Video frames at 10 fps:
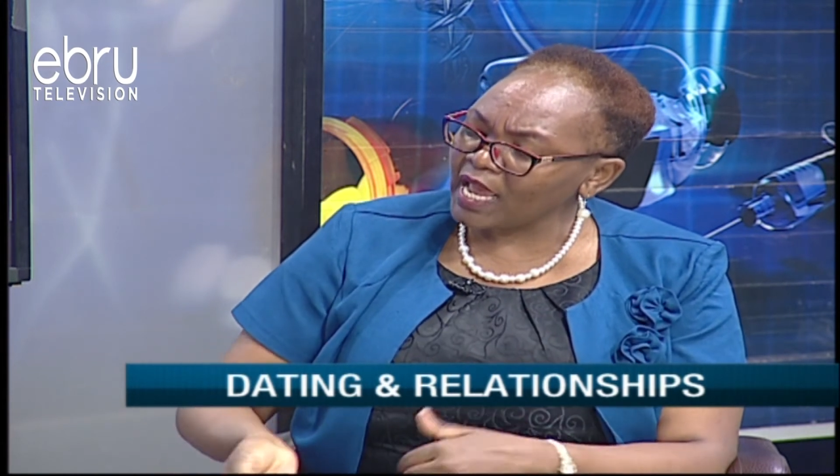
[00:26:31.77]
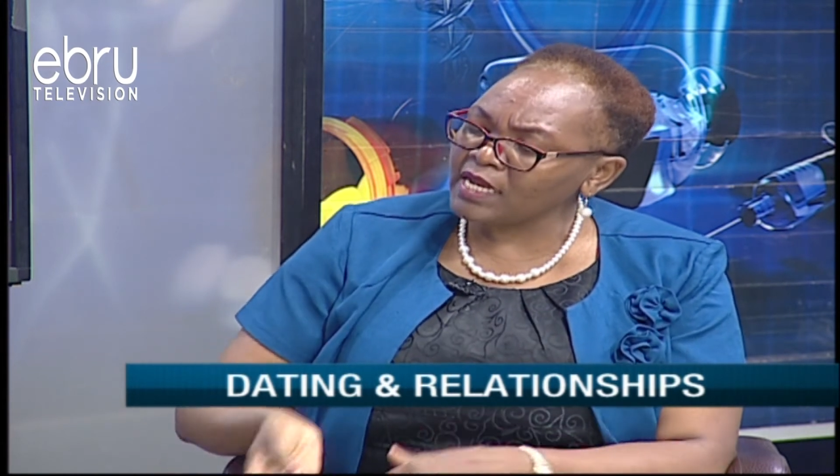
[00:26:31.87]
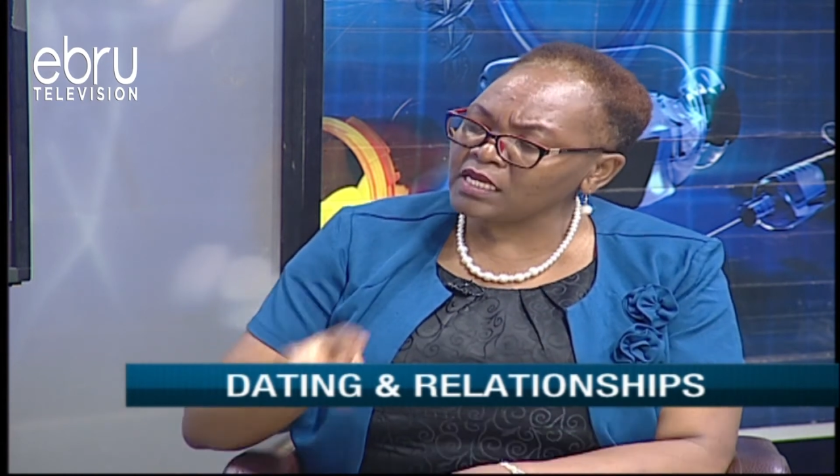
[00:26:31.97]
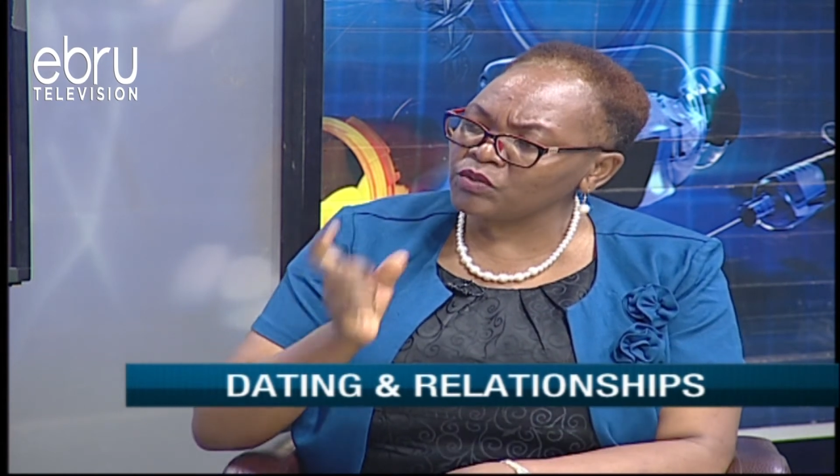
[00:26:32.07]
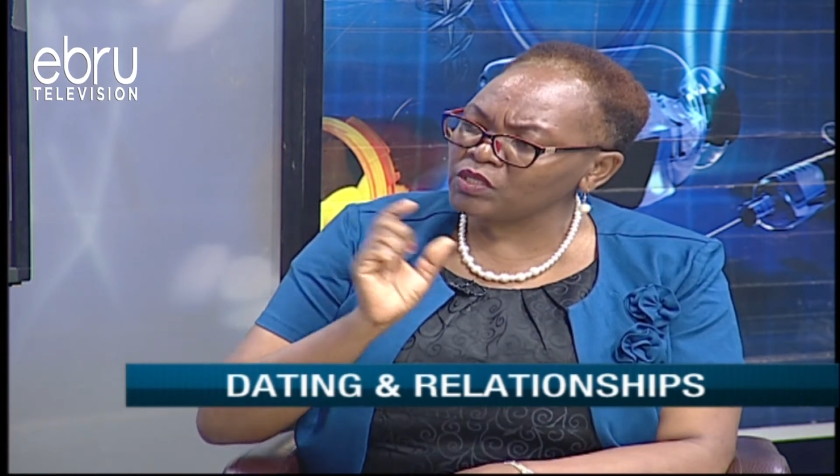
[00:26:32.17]

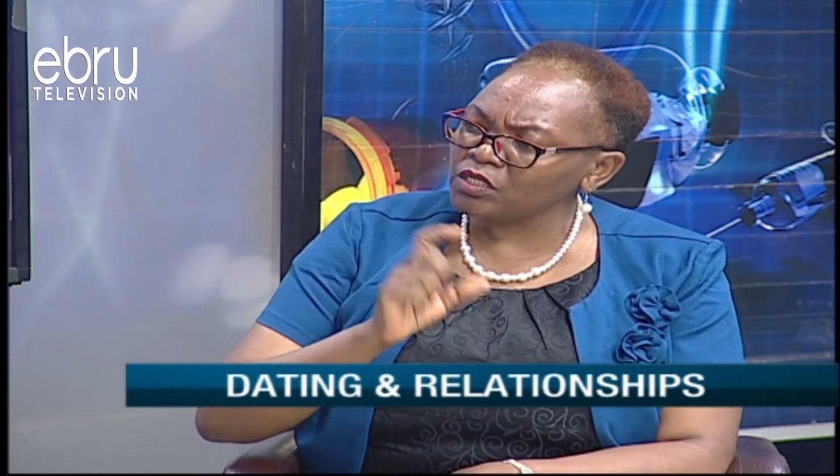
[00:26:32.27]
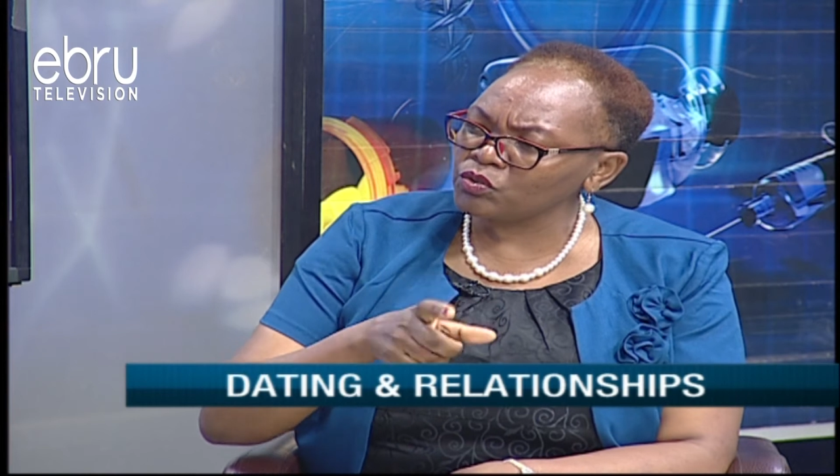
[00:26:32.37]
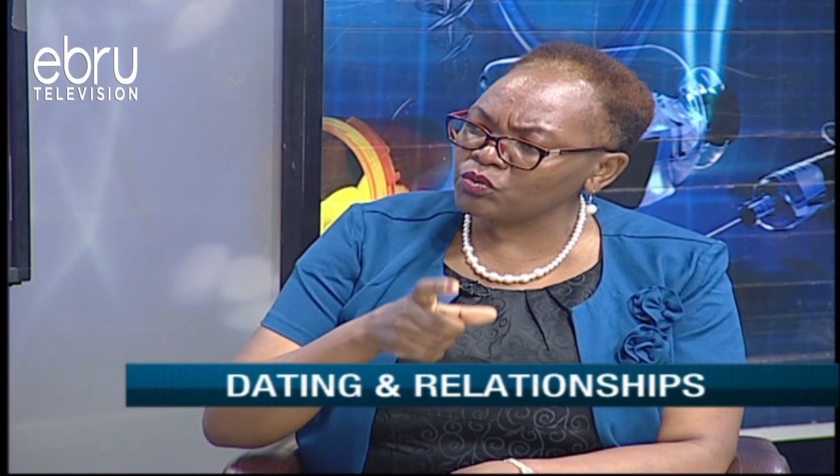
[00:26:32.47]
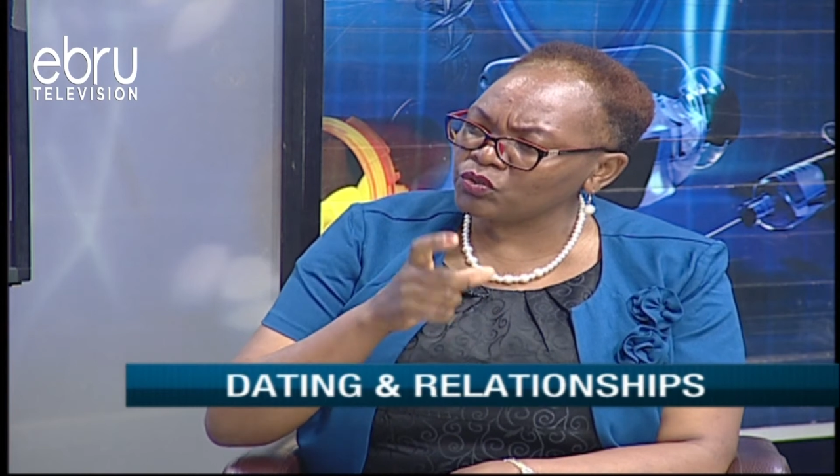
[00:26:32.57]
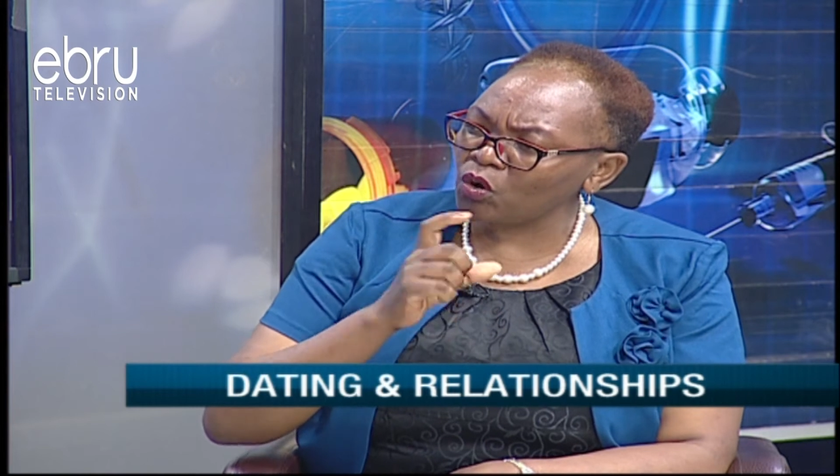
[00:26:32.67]
and he will
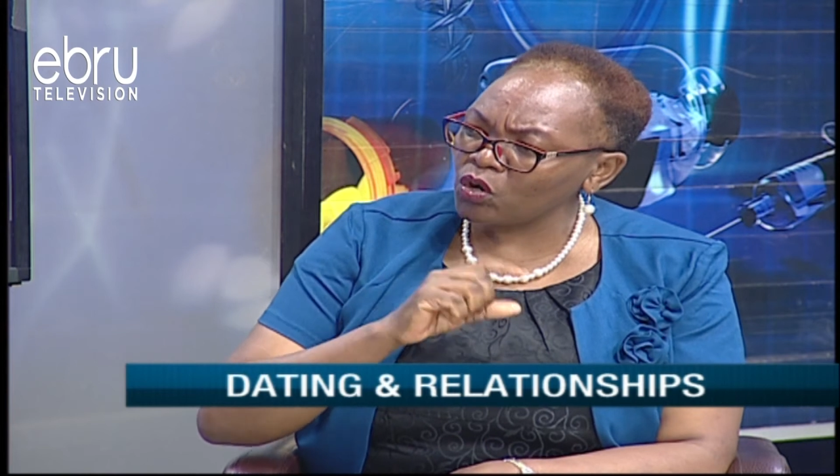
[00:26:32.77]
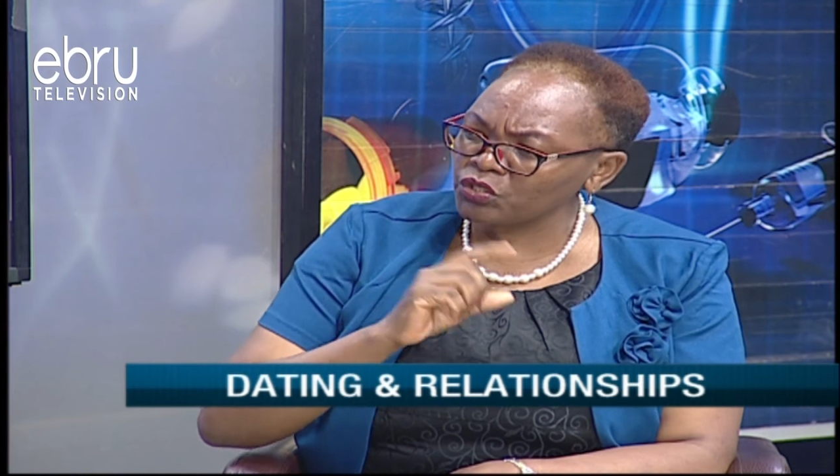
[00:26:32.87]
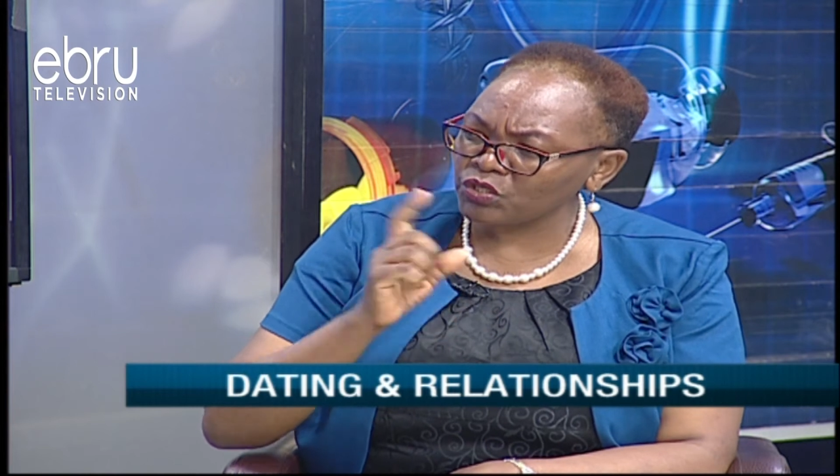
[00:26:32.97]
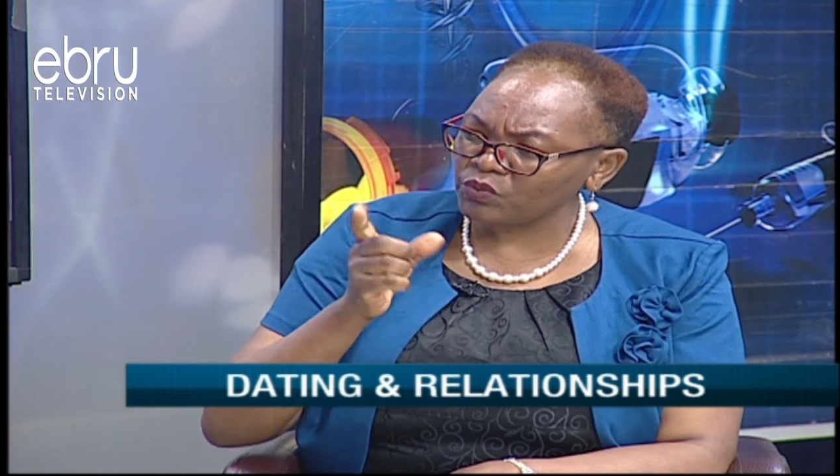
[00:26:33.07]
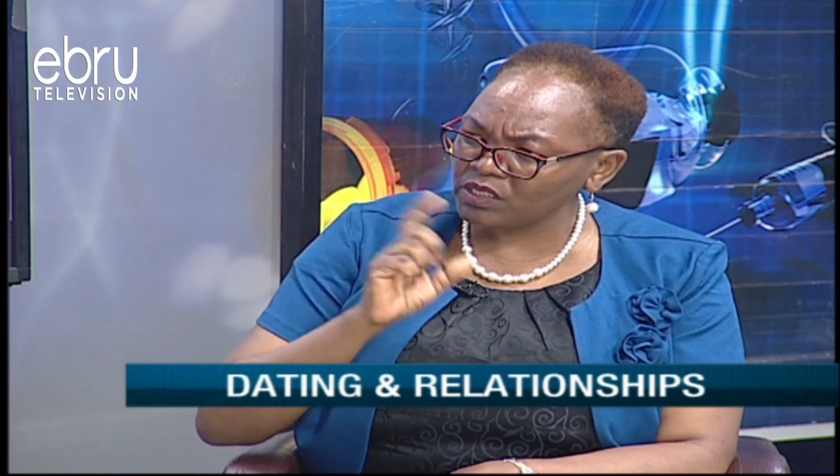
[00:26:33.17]
use or
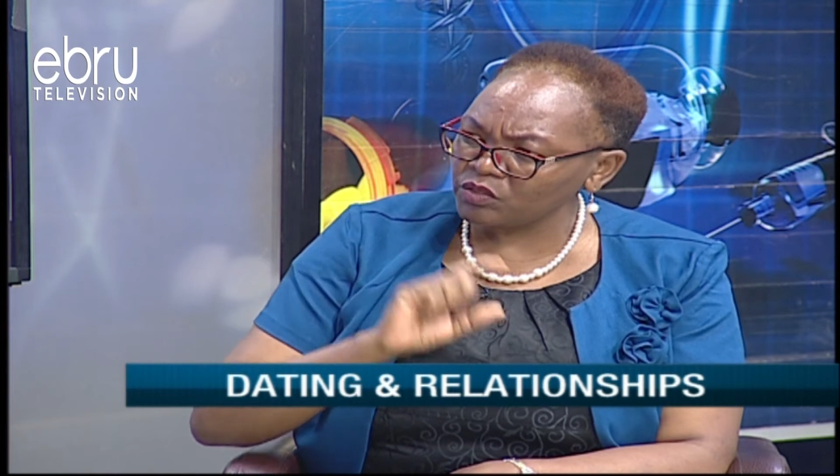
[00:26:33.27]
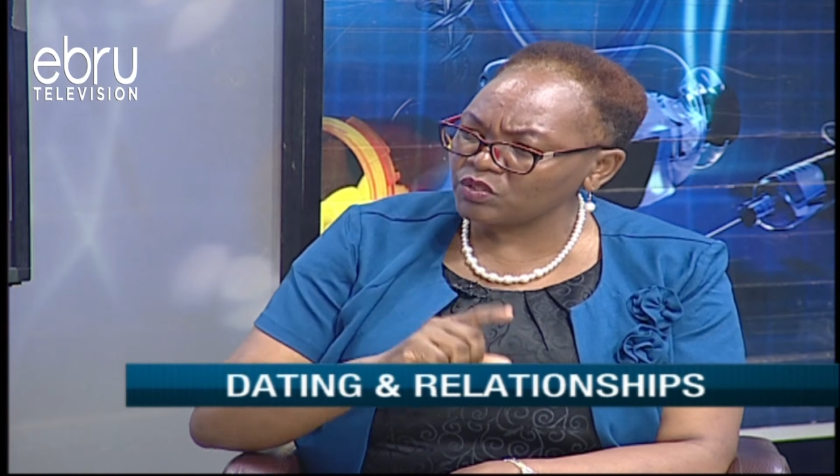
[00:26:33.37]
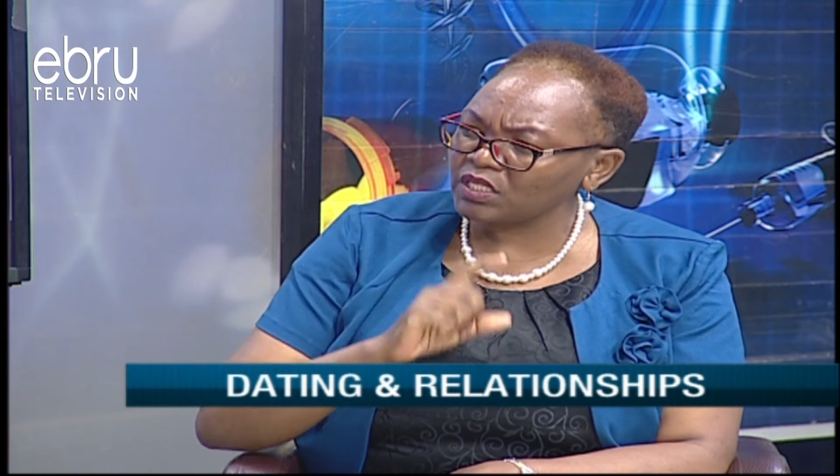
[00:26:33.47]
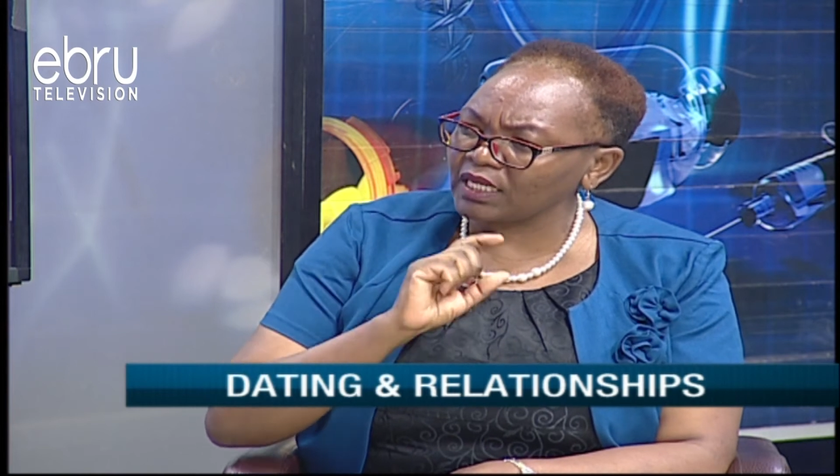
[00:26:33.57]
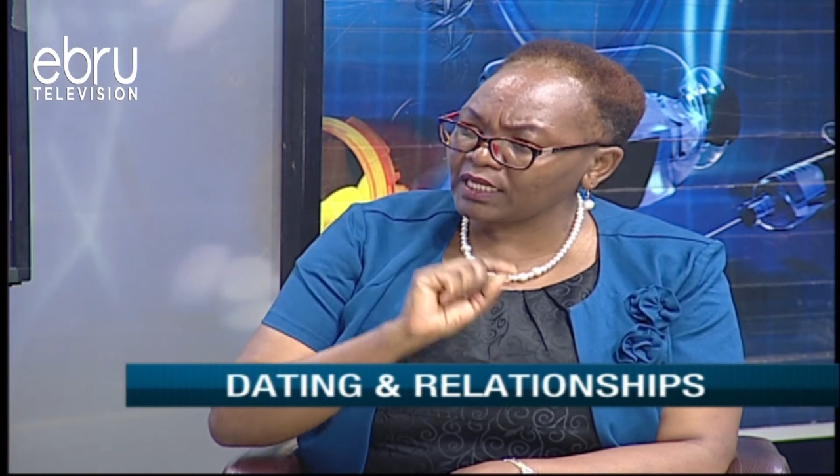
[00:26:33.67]
she will
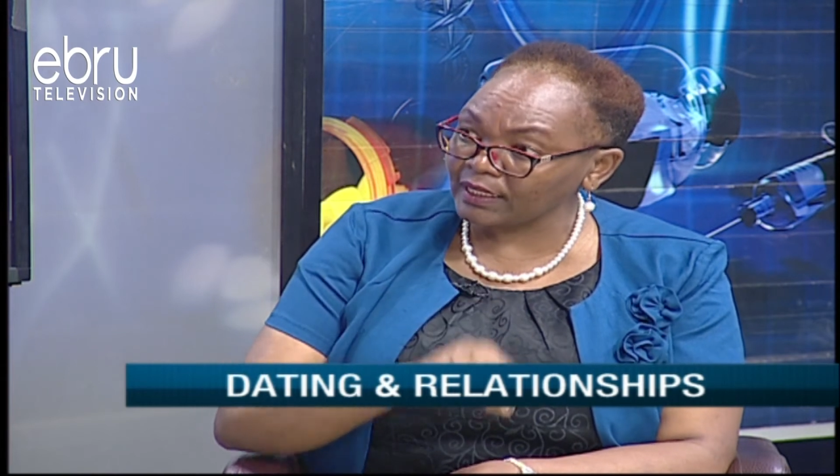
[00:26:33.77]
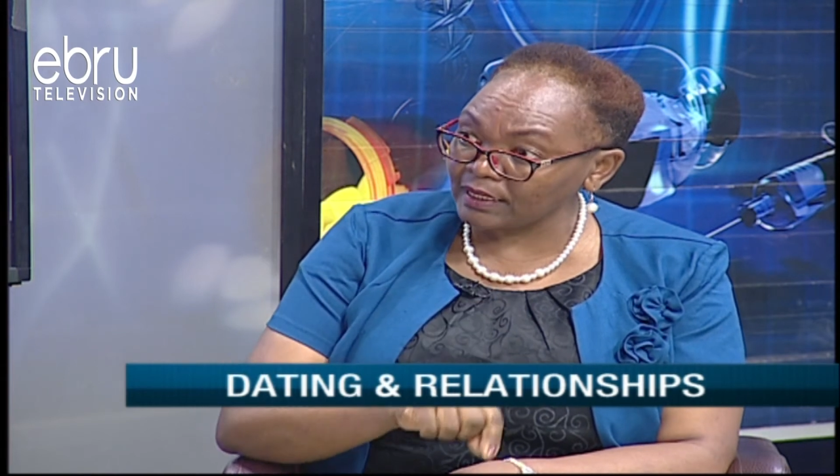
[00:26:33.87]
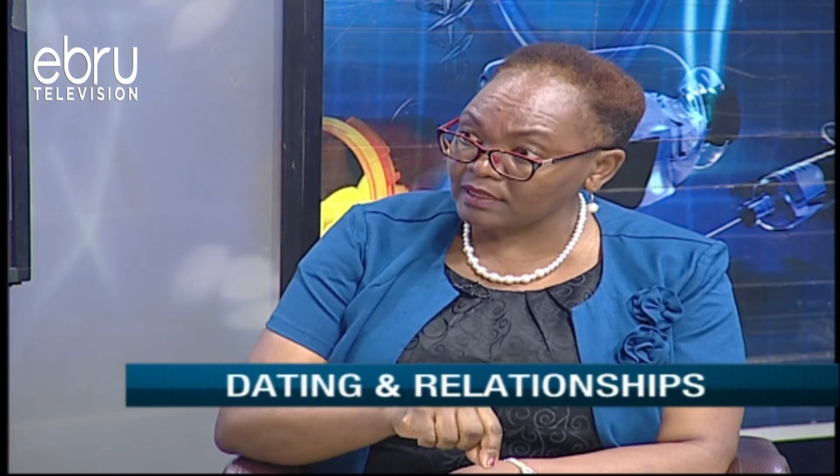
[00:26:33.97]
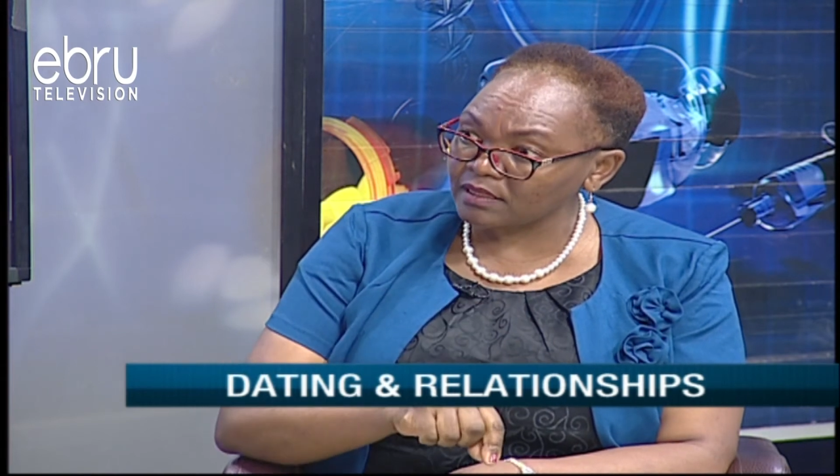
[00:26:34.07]
use the kids,